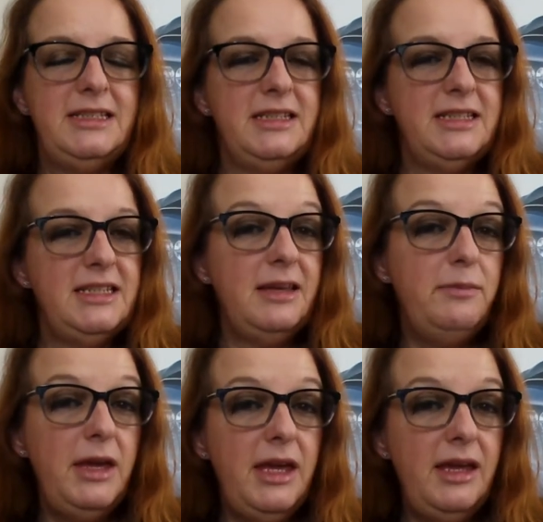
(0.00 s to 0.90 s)
still the
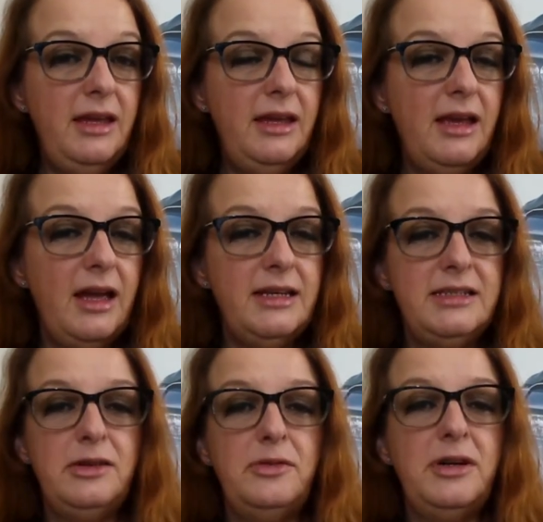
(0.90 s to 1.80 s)
same me. I
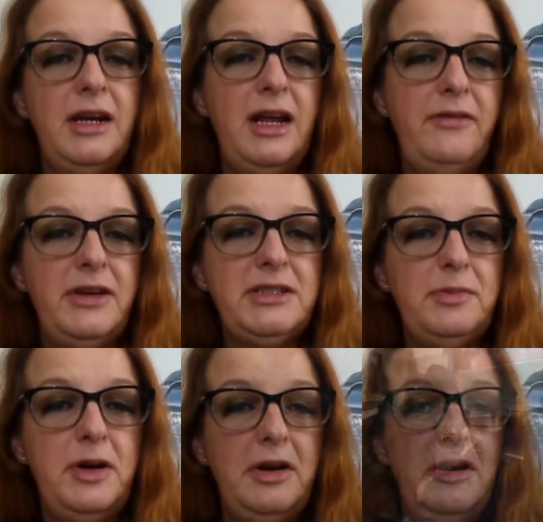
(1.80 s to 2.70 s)
still work at FX Caprara